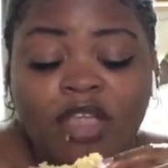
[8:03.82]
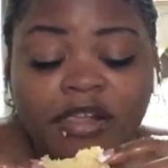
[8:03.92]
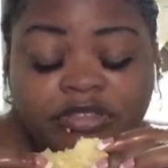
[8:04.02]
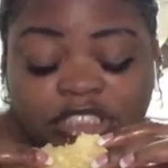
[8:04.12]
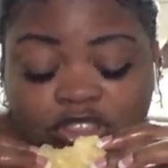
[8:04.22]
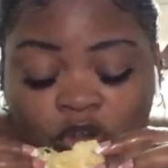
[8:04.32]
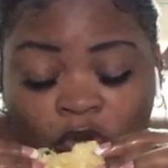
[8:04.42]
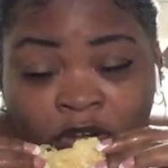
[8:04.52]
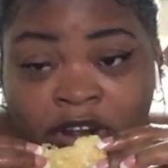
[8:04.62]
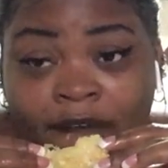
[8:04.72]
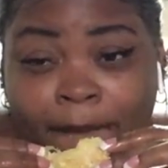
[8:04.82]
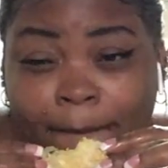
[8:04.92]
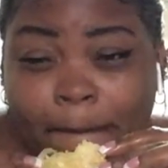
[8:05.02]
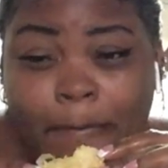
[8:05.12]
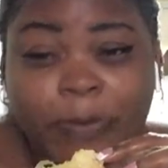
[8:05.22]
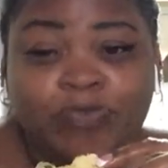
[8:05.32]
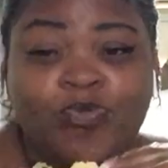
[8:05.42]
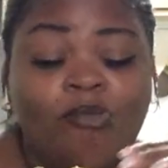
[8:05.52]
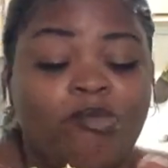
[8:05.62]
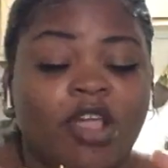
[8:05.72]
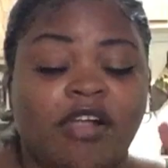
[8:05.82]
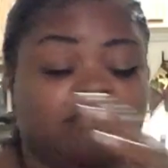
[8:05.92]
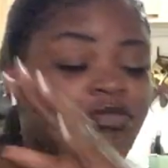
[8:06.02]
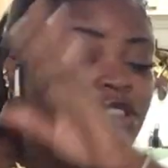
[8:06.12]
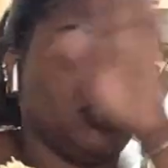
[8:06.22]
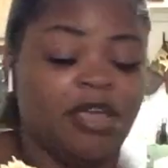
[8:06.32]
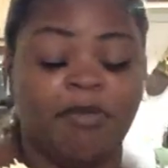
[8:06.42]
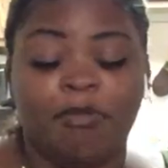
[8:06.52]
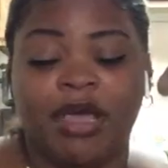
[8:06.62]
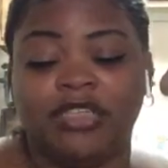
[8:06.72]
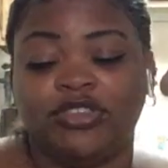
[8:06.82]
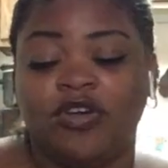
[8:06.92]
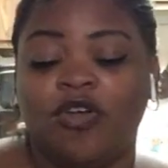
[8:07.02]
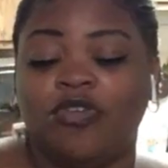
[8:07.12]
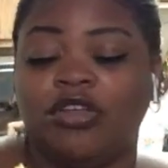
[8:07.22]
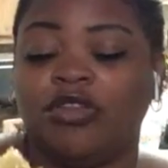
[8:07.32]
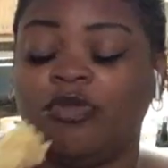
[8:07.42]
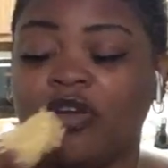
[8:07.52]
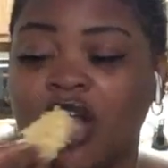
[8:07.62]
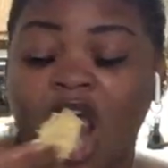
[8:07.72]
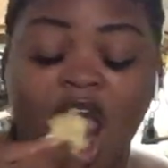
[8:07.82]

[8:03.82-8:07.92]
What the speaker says: This corn just take my mind to a whole nother world.